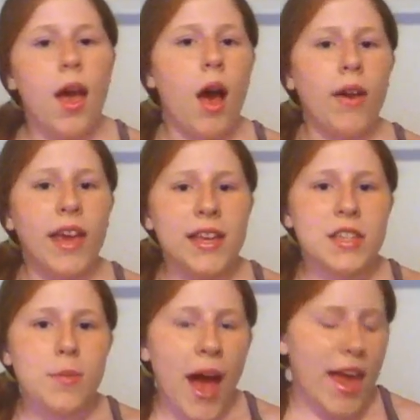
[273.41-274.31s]
I'll kiss
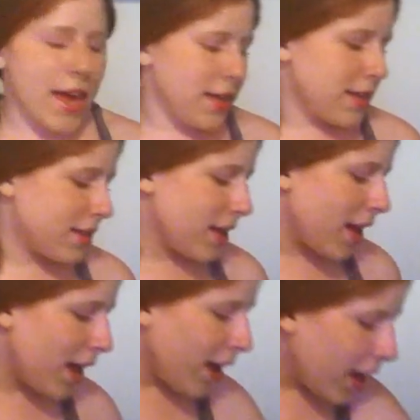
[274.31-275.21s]
Tobias.
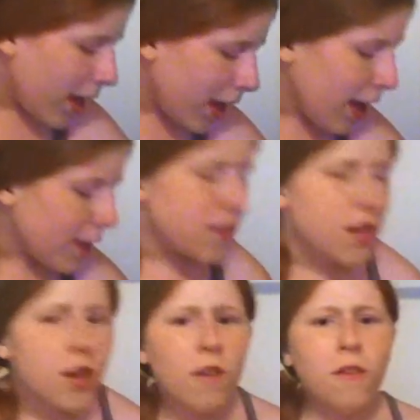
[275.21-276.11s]
And
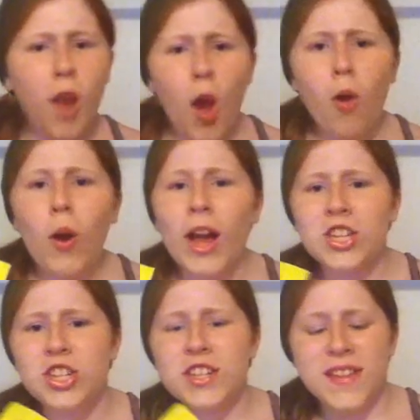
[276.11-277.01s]
no
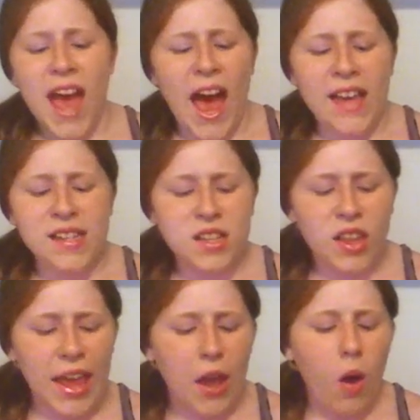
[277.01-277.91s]
questions asked,
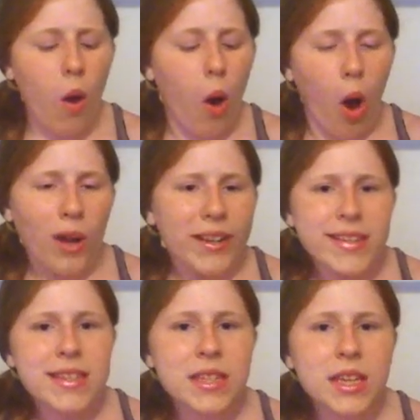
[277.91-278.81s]

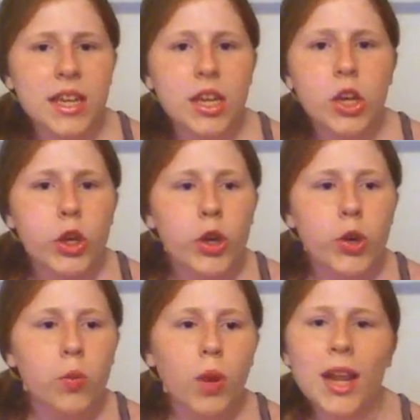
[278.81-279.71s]
honestly,
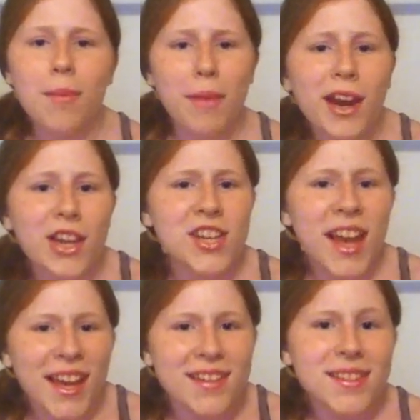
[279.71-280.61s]
who wouldn't marry
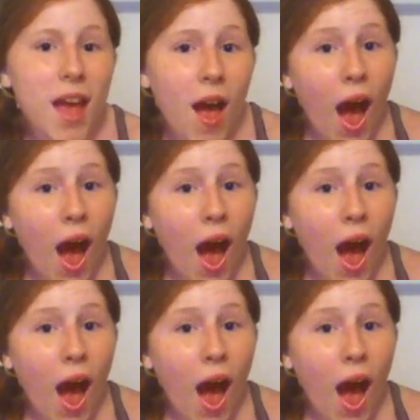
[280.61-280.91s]
Jace?